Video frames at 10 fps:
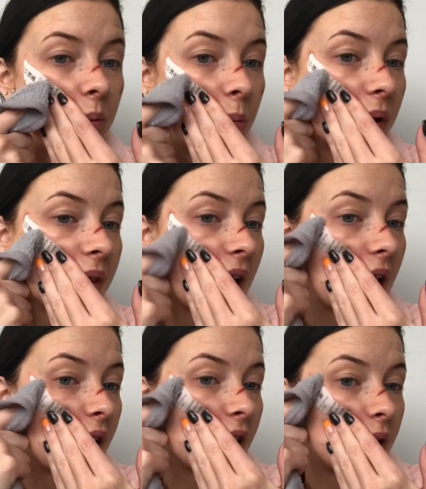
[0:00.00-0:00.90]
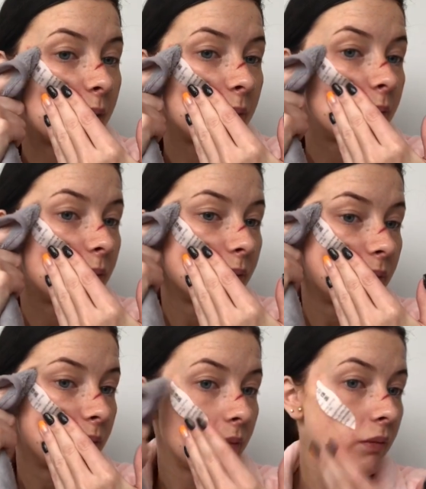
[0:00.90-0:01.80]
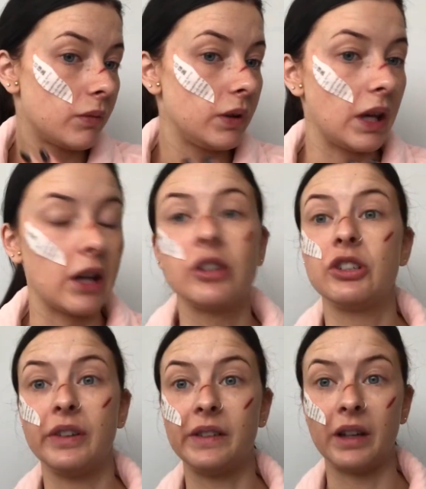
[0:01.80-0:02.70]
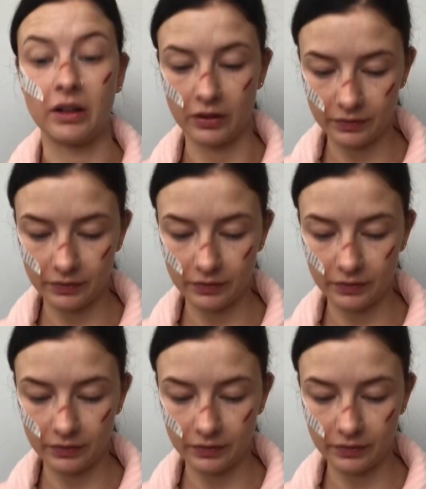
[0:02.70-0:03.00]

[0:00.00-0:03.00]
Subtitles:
But that, yeah, she's dead.